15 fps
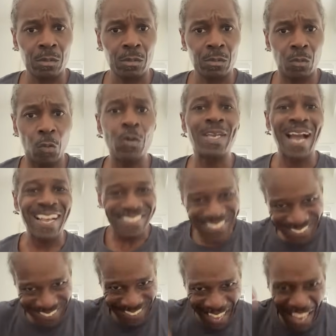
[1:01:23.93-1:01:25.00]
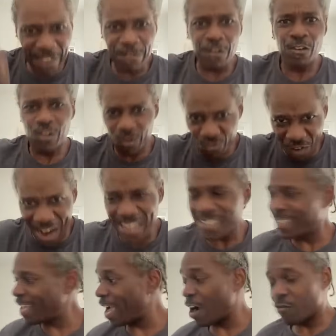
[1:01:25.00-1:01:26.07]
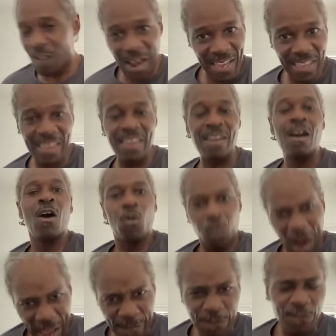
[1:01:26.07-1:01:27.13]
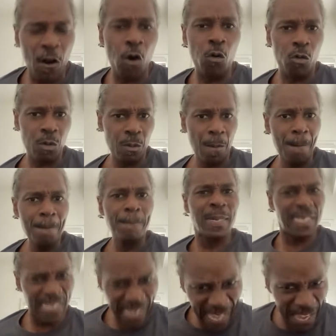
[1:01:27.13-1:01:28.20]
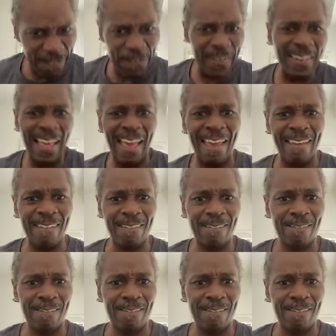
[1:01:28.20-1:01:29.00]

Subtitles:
When we got slavery right now, right here, white folk believe in that.